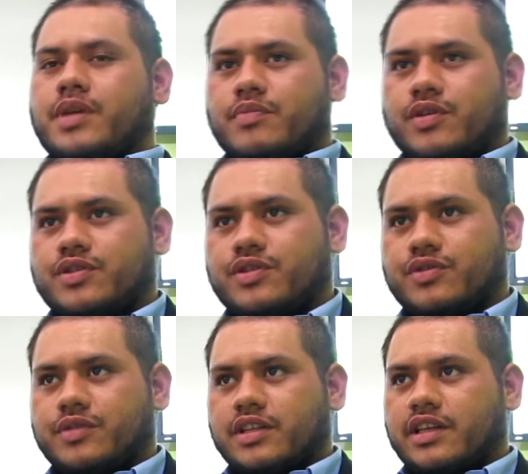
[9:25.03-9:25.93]
people
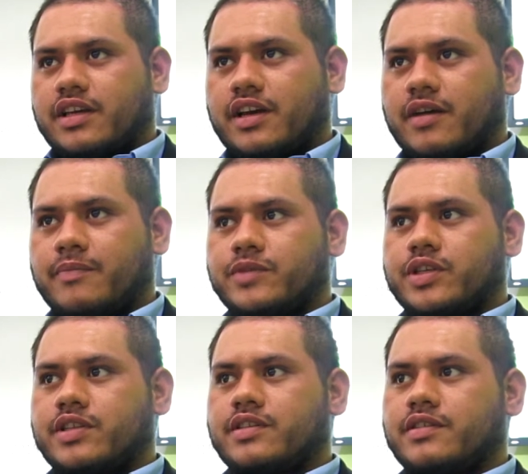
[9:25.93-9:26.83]
to really
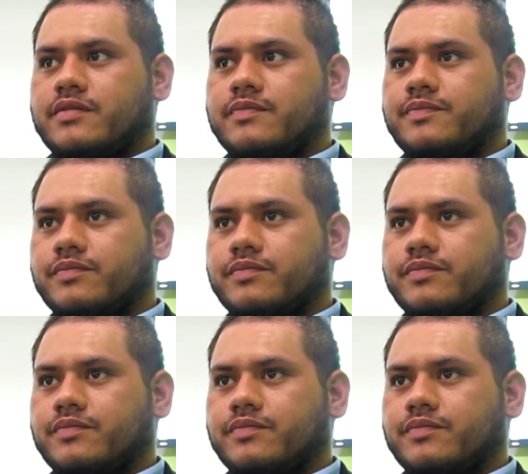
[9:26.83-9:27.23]
just